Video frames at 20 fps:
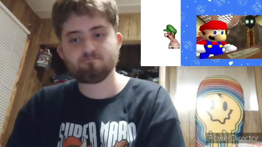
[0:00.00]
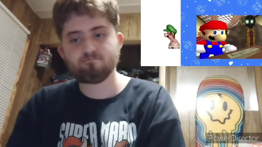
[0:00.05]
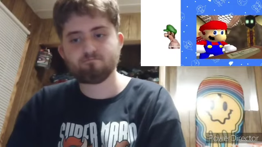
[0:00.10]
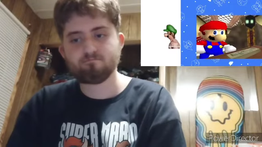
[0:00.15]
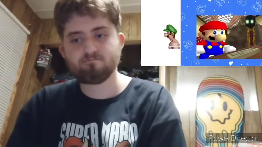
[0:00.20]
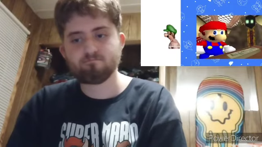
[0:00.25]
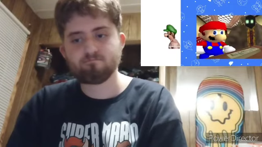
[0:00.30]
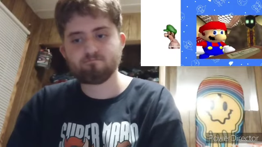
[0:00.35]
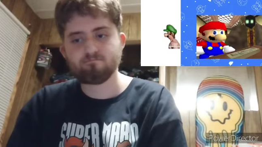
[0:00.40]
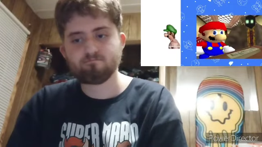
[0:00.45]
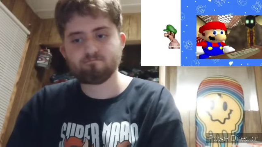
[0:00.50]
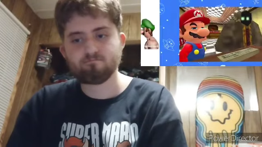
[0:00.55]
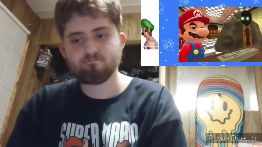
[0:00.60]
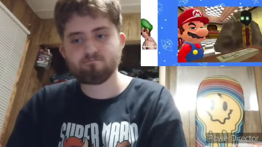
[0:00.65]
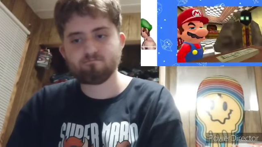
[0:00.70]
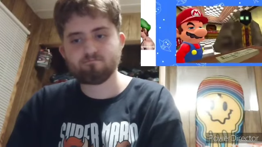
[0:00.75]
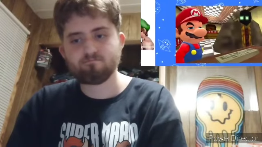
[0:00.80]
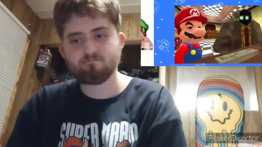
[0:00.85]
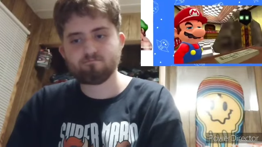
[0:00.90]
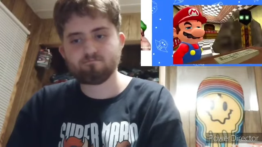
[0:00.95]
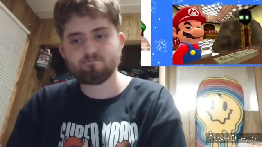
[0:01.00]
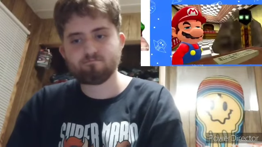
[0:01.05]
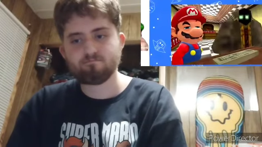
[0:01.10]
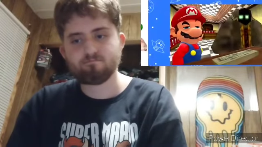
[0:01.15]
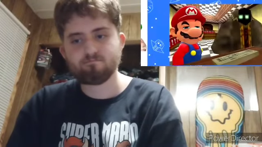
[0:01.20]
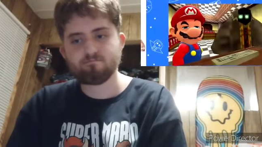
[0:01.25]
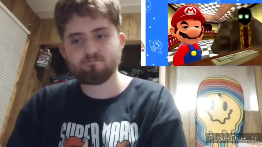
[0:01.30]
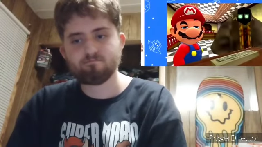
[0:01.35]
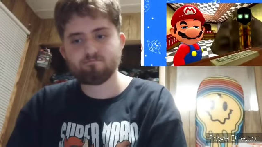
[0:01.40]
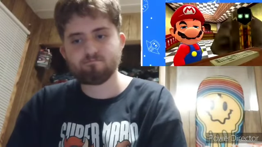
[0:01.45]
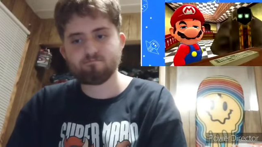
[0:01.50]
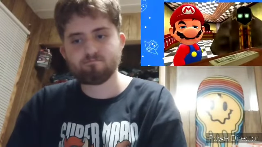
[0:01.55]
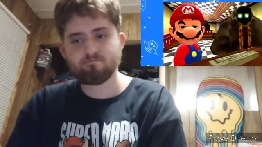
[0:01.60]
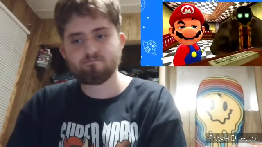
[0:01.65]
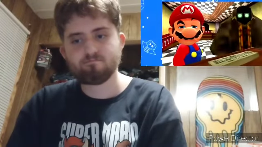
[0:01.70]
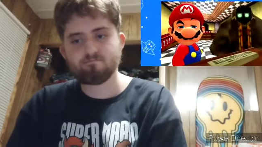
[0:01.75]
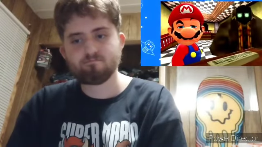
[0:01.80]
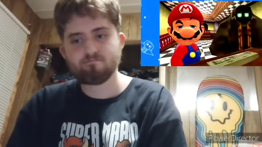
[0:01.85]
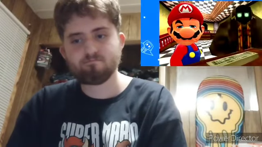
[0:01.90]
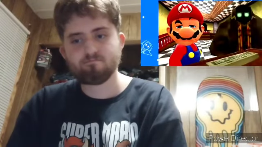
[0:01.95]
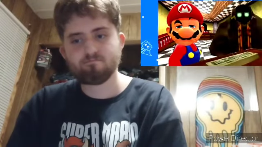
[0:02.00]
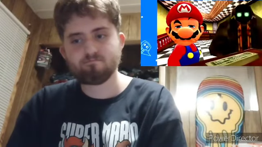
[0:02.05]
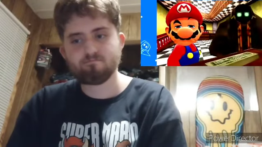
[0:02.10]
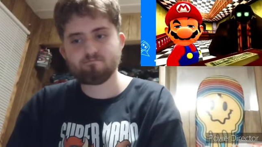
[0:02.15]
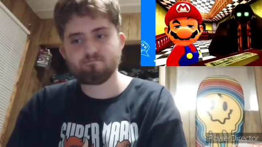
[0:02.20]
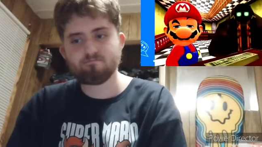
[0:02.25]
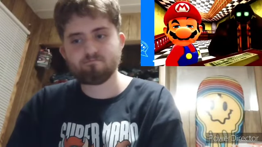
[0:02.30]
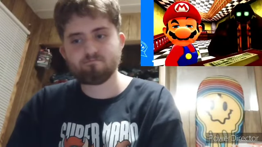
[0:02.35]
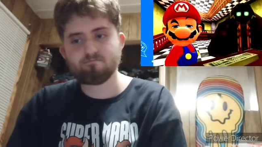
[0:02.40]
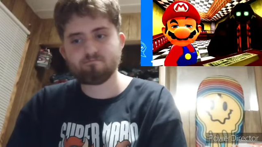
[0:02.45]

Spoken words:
[no speech]